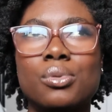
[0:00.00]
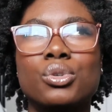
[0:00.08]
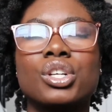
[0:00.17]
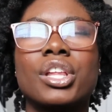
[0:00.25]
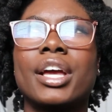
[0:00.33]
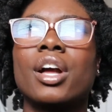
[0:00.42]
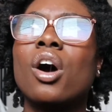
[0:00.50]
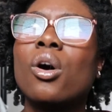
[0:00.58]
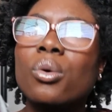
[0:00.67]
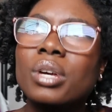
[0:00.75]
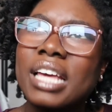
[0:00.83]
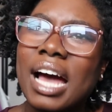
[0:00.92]
were like,
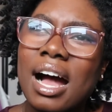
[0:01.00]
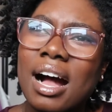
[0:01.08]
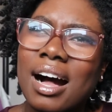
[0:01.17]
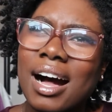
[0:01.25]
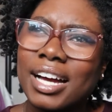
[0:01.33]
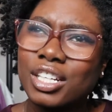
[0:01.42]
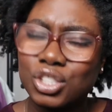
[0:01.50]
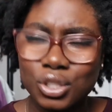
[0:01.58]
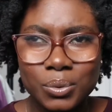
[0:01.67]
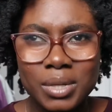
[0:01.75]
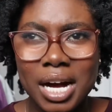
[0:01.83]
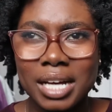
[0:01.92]
oh yeah, I
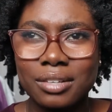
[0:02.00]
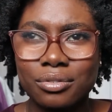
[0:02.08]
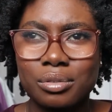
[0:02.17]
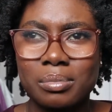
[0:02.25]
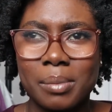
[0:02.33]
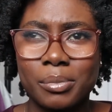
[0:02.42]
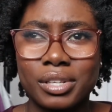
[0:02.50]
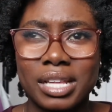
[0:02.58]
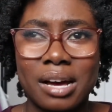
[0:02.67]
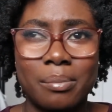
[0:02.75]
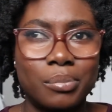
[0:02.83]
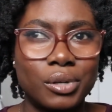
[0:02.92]
do kind of remember
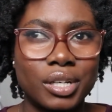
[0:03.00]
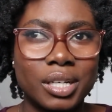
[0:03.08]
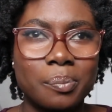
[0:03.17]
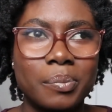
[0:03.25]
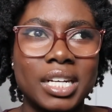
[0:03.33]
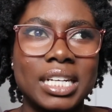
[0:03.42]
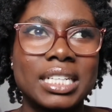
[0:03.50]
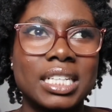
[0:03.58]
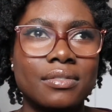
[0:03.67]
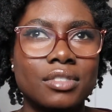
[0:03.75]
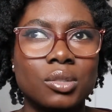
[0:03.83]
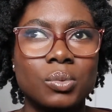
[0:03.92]
that book, but it
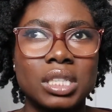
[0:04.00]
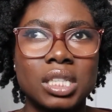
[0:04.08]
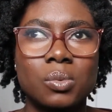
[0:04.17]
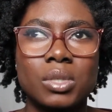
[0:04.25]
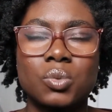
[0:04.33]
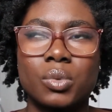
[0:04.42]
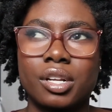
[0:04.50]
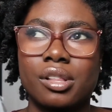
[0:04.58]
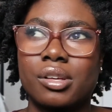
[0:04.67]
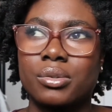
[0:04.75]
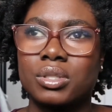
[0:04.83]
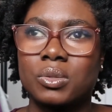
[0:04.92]
never really was one of
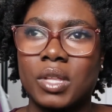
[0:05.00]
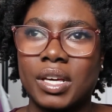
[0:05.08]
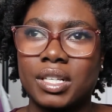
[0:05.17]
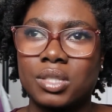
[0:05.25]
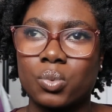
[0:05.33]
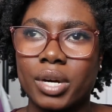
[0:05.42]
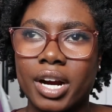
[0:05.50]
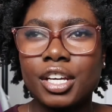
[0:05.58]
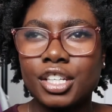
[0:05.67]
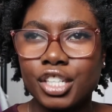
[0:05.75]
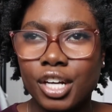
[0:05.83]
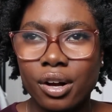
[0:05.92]
those things where,
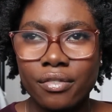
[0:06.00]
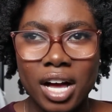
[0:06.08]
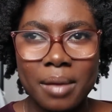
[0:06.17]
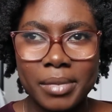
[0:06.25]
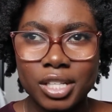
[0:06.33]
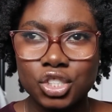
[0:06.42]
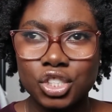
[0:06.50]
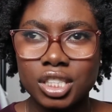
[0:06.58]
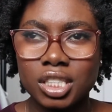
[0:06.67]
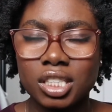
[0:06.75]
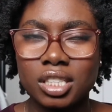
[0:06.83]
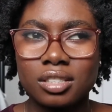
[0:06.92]
you know, if I
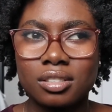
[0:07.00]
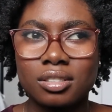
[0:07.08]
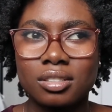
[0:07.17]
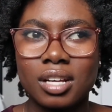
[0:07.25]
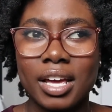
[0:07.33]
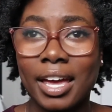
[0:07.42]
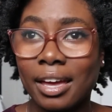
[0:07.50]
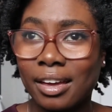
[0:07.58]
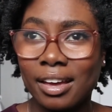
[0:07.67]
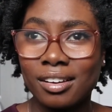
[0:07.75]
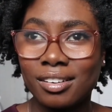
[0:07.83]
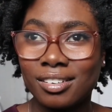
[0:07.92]
mention,
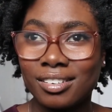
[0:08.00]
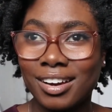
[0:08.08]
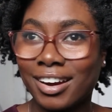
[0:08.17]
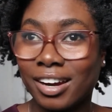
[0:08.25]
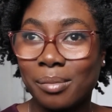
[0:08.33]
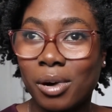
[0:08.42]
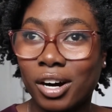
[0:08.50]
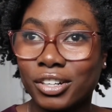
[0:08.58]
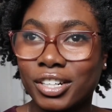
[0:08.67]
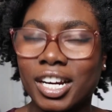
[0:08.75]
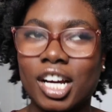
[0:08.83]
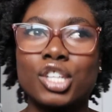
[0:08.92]
hey, Harry Potter,
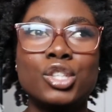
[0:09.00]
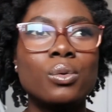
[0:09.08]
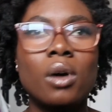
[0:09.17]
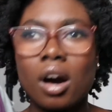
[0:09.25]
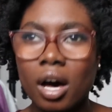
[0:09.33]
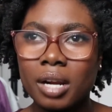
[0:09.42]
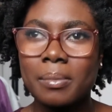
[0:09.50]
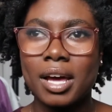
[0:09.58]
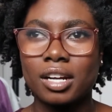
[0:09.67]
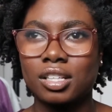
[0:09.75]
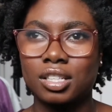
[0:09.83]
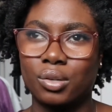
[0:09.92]
you
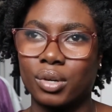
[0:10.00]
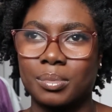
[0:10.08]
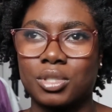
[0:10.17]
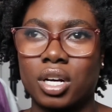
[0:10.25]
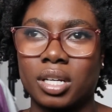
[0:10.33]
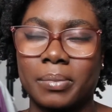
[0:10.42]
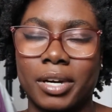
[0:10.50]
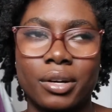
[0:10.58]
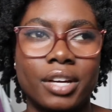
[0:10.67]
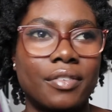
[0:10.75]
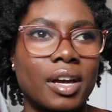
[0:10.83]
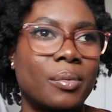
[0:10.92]
automatically know what I'm talking about.
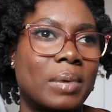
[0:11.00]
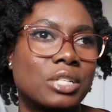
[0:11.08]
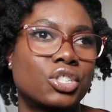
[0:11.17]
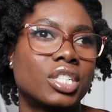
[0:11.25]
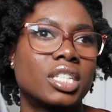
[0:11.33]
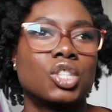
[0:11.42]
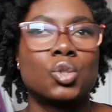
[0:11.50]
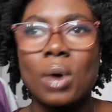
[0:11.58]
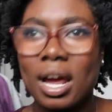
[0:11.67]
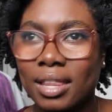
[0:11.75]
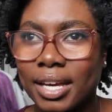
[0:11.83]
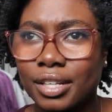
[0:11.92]
If I mention
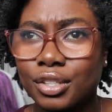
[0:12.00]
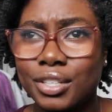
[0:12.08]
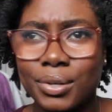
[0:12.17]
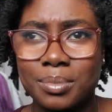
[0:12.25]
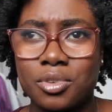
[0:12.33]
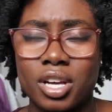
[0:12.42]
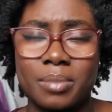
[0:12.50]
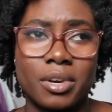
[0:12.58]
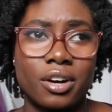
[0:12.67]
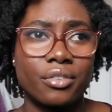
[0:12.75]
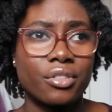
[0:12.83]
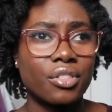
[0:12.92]
Twilight, you know what I'm talking
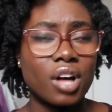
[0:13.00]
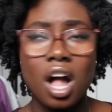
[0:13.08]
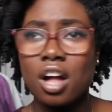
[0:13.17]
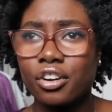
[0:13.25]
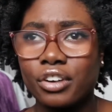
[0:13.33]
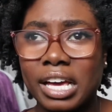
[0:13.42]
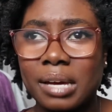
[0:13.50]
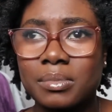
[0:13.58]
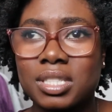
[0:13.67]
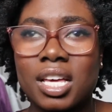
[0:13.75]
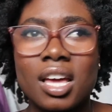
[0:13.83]
about. The Hunger Games,